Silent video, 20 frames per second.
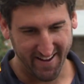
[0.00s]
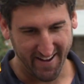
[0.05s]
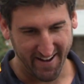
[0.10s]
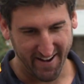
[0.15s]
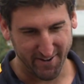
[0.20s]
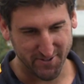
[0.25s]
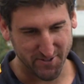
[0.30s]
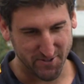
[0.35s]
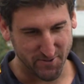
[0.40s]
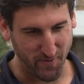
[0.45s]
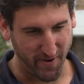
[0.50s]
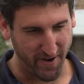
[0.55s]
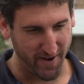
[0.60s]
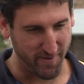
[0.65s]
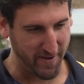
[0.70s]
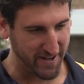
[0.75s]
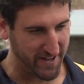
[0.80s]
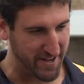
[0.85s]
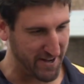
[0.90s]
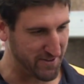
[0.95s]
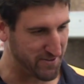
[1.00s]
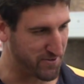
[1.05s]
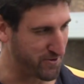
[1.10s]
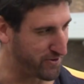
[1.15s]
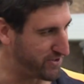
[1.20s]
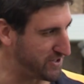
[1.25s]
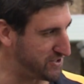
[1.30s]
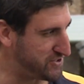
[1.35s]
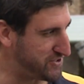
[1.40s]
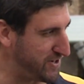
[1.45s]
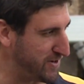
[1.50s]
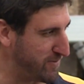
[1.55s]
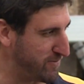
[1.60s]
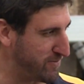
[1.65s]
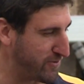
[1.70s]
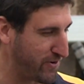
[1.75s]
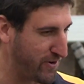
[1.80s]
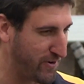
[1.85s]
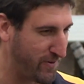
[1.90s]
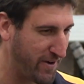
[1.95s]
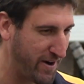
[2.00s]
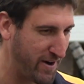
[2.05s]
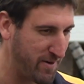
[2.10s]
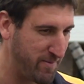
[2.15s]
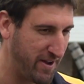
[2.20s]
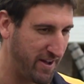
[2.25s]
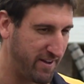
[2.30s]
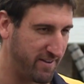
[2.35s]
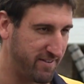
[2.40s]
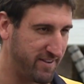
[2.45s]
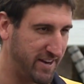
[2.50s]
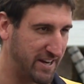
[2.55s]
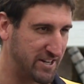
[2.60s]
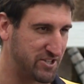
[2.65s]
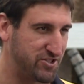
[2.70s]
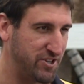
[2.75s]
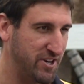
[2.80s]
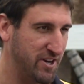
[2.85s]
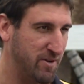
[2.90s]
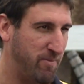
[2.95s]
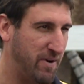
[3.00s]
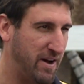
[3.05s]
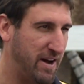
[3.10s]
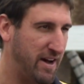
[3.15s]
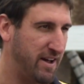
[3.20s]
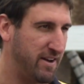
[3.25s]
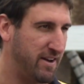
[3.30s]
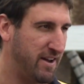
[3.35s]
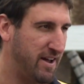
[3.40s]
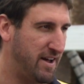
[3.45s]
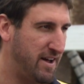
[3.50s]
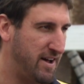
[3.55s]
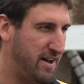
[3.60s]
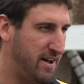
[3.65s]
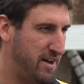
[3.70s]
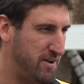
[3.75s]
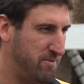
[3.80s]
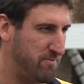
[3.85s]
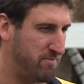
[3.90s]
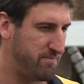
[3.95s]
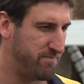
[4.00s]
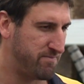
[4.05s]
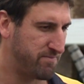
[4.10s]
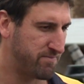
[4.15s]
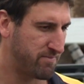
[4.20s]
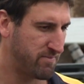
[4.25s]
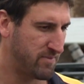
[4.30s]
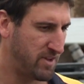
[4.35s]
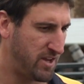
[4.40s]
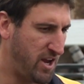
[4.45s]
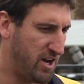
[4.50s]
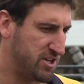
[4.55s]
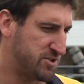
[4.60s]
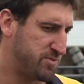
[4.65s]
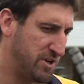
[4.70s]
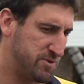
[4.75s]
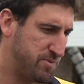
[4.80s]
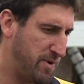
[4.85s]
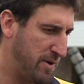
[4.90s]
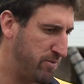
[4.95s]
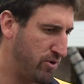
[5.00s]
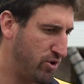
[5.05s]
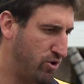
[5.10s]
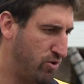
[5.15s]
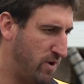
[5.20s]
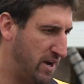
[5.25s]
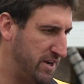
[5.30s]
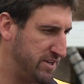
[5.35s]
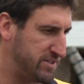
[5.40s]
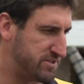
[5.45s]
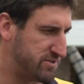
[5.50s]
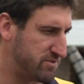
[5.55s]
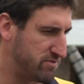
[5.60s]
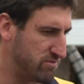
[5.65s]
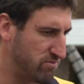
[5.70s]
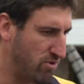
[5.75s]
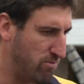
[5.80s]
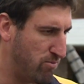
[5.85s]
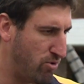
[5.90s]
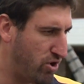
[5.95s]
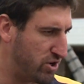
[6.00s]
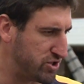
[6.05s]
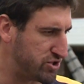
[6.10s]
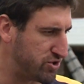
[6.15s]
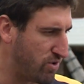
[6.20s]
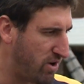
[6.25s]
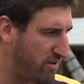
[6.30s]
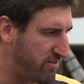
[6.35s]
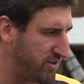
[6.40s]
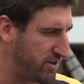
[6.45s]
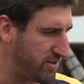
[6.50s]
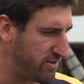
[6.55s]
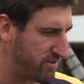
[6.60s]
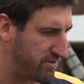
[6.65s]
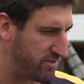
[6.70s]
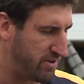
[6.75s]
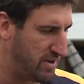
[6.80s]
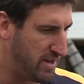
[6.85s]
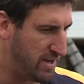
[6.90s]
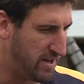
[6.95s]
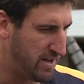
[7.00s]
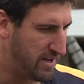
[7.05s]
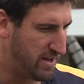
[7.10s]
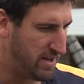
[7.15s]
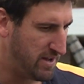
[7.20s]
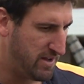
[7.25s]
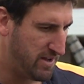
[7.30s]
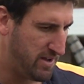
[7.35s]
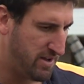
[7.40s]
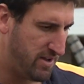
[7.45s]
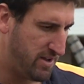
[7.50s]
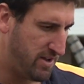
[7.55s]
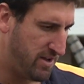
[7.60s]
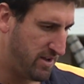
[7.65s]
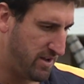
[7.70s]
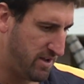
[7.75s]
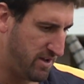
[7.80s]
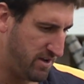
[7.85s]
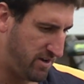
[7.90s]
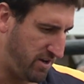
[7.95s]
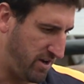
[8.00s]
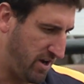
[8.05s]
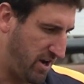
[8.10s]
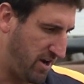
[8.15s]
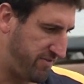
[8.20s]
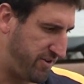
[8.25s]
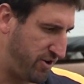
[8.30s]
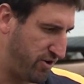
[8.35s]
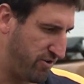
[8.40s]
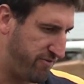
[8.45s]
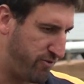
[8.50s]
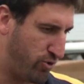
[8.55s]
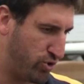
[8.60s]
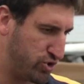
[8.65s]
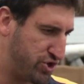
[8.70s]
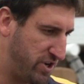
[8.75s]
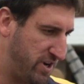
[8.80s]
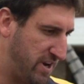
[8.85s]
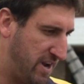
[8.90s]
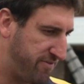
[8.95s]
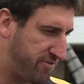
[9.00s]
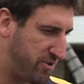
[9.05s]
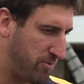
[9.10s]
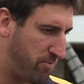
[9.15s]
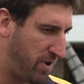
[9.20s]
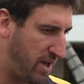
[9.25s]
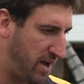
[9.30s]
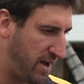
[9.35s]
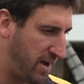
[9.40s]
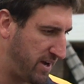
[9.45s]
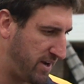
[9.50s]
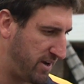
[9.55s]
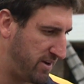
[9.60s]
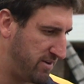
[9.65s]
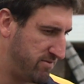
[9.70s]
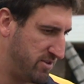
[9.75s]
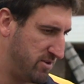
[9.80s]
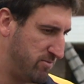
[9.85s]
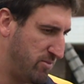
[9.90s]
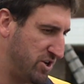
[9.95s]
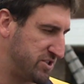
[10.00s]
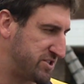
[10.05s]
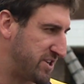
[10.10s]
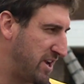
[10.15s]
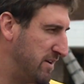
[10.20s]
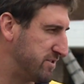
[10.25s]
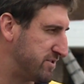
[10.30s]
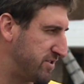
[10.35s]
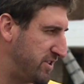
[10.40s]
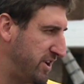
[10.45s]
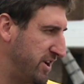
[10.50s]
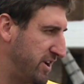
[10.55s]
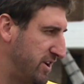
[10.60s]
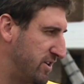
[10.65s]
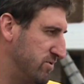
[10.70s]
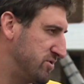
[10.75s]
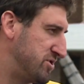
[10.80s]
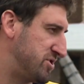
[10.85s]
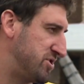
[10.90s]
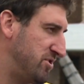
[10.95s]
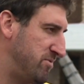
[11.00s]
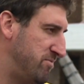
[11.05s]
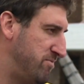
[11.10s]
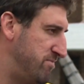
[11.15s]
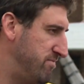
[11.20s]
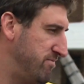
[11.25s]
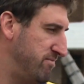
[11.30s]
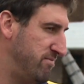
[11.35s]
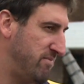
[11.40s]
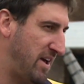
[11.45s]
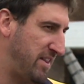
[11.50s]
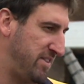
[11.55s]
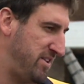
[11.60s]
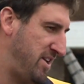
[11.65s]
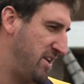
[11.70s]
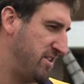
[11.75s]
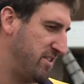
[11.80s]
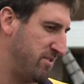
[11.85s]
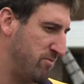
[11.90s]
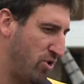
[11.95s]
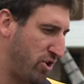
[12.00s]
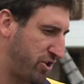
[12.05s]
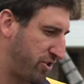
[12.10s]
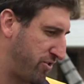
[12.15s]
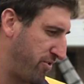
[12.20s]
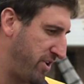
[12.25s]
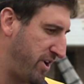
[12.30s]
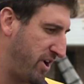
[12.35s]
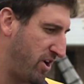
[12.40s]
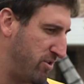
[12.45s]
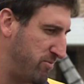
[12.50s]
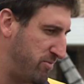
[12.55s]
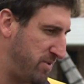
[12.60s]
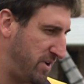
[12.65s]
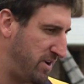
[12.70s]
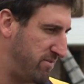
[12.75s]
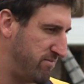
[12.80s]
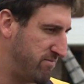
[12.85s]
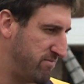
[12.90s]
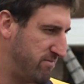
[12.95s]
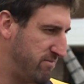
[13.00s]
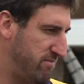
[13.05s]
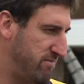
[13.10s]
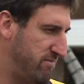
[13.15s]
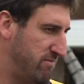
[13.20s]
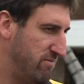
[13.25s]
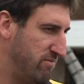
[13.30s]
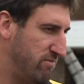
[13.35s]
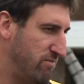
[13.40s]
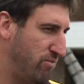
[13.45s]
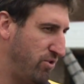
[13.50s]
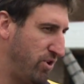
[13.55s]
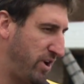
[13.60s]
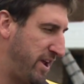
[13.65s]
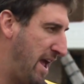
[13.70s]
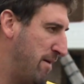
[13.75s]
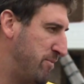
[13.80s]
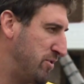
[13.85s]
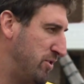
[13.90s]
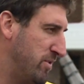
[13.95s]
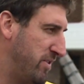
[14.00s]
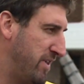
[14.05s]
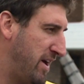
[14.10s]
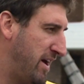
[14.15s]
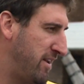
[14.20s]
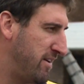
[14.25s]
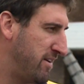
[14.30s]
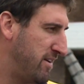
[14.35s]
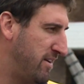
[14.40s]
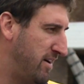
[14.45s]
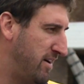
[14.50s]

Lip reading: I'll just worry about getting through this year before I worry about next year. But I suppose people always remind you of it, and if you're fortunate enough to play the most games for the Eagles at the end of my career, I'd be really happy with that.